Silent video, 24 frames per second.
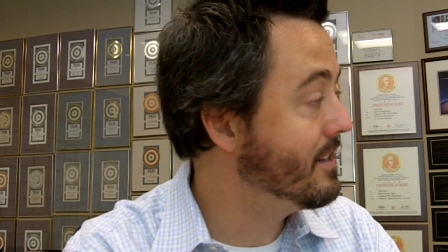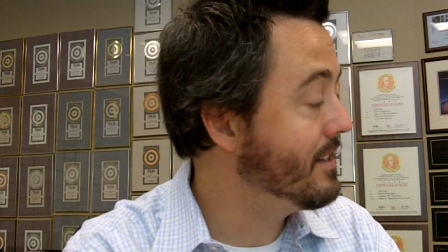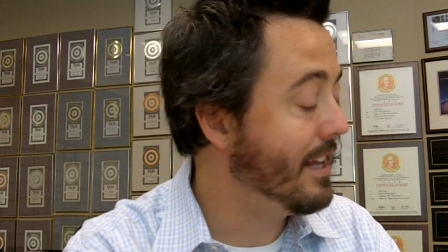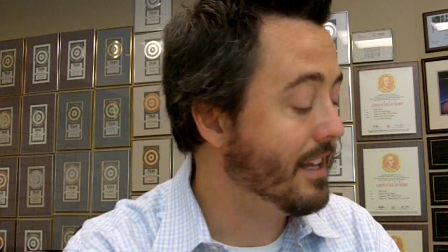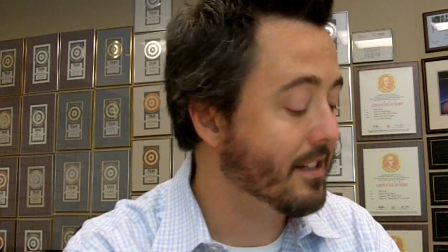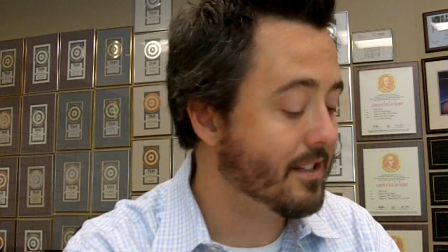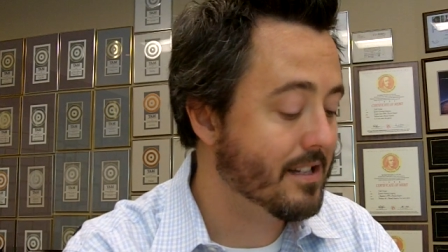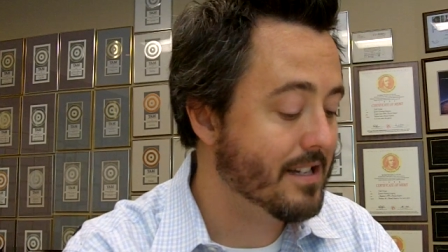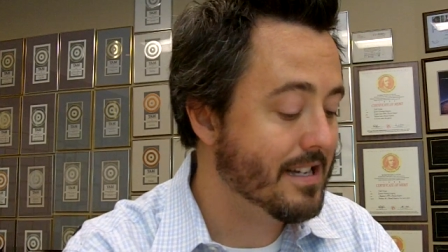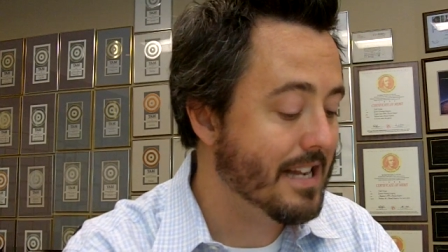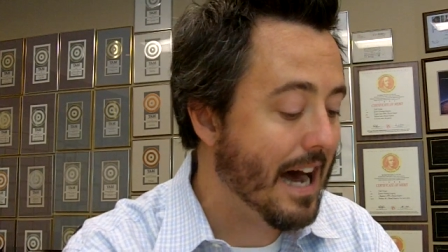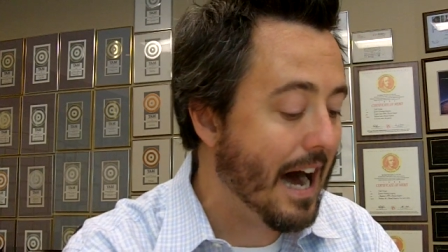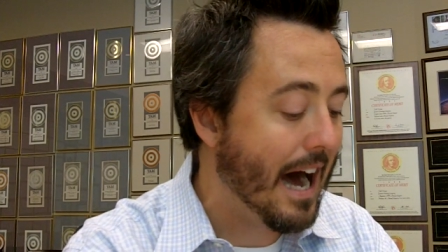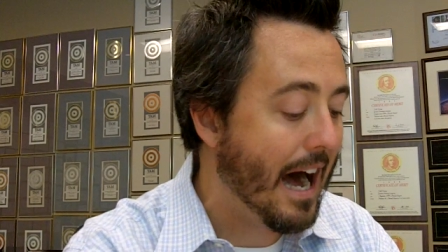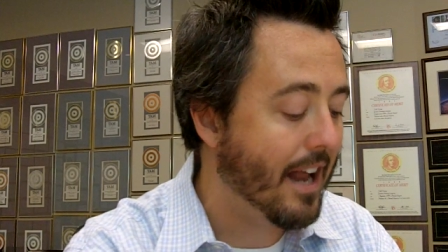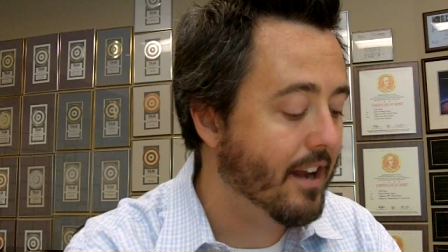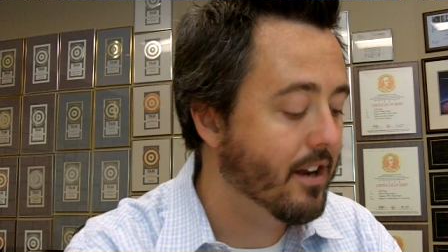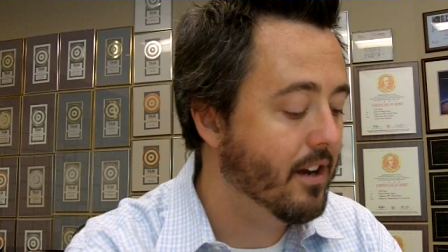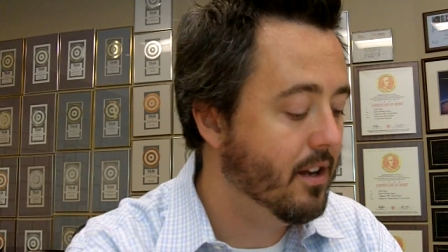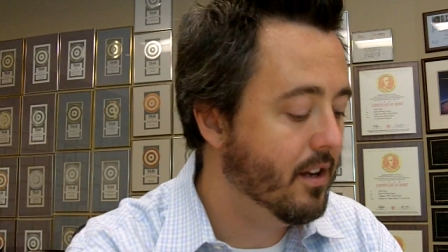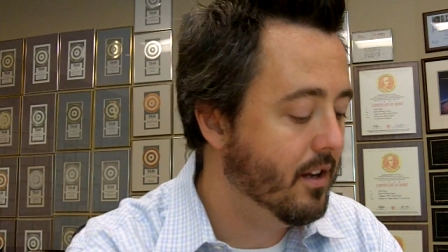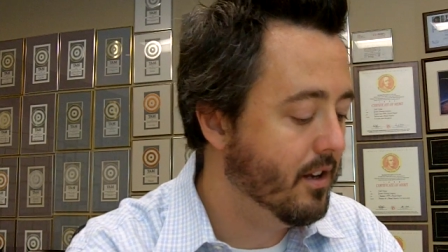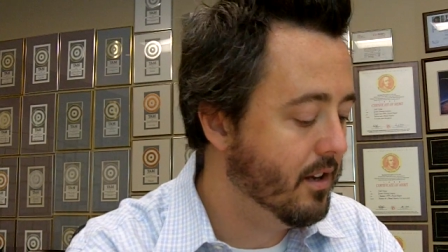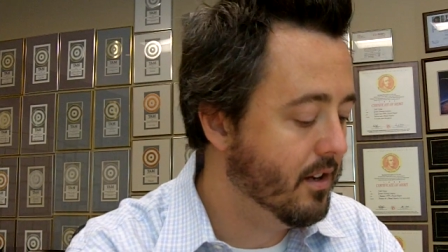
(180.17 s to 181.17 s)
and that's
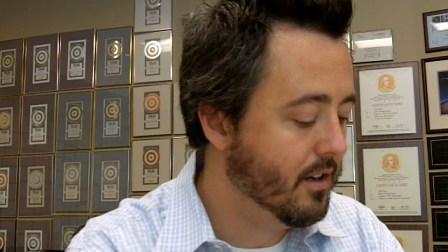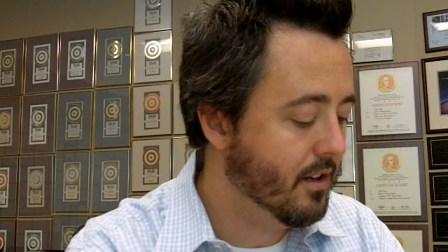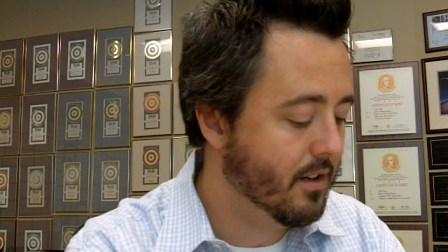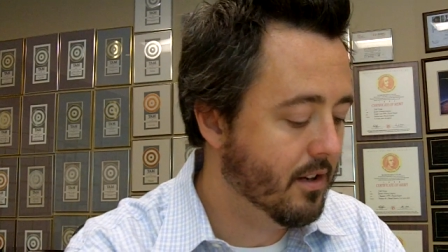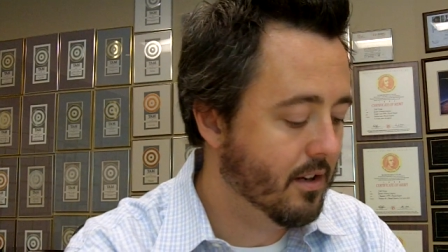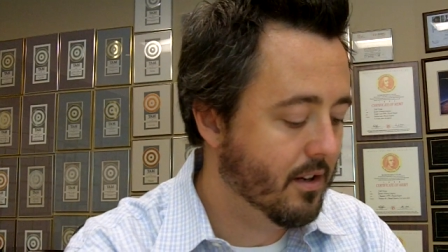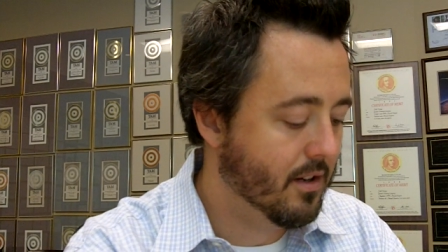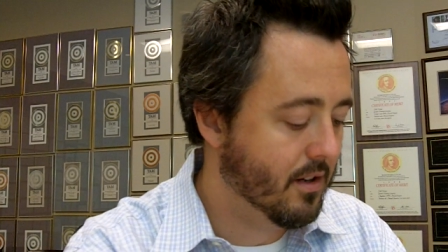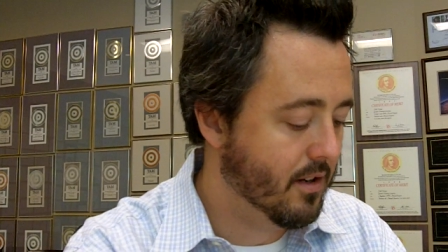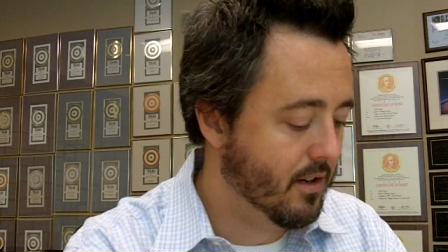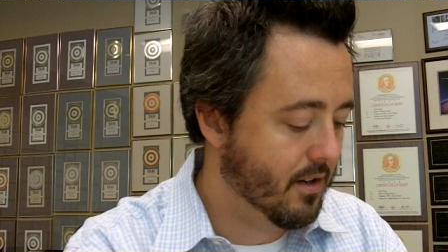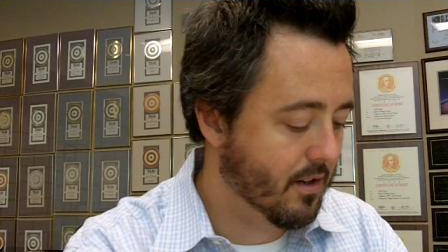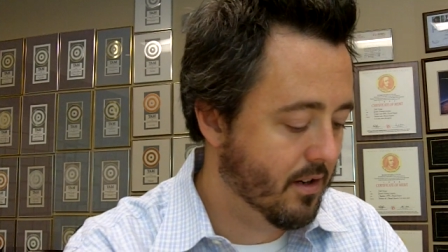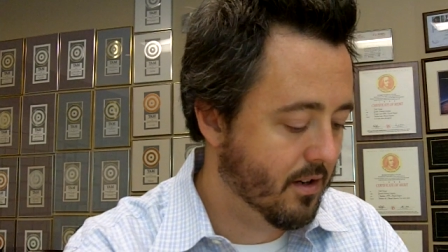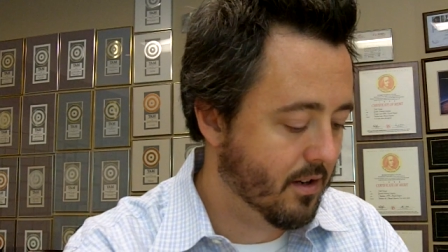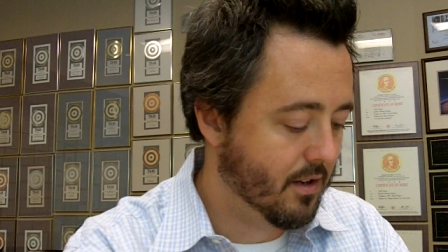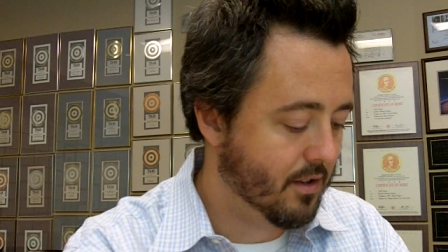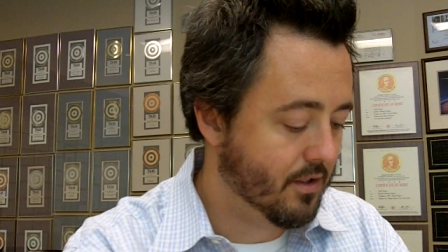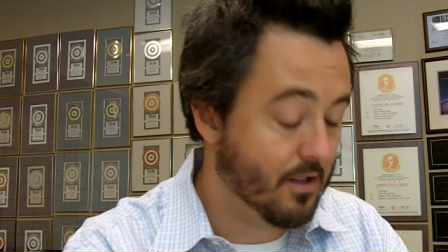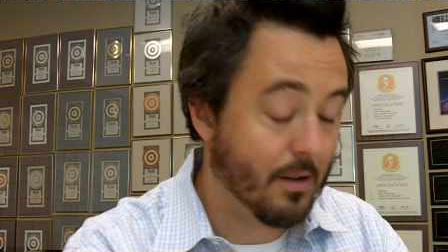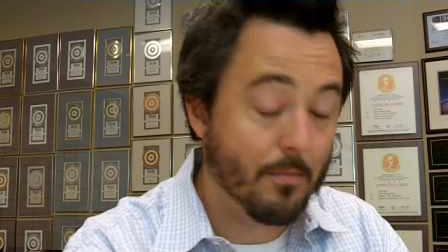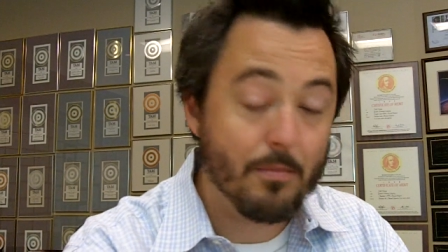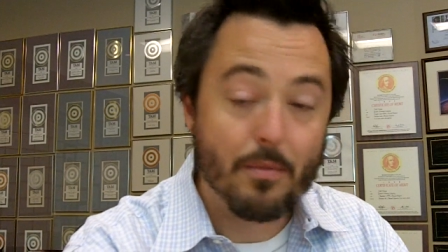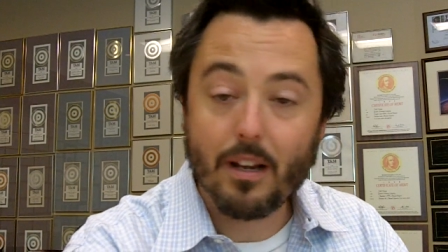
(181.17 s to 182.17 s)
not
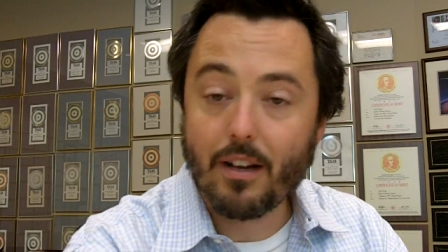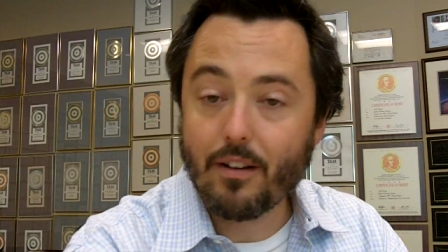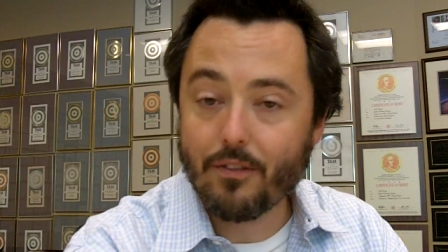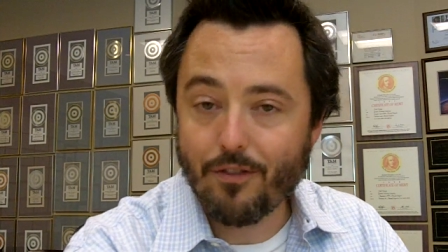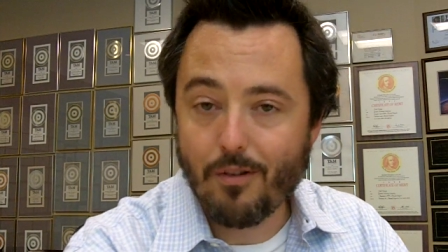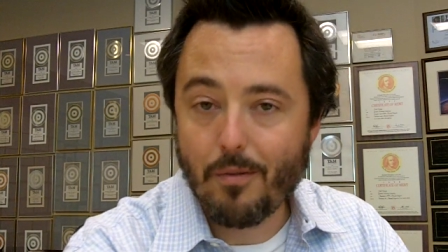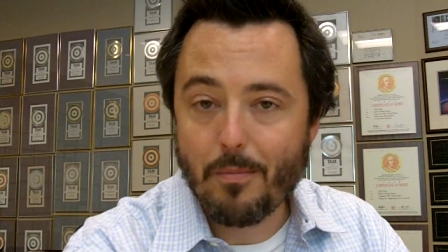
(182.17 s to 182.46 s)
something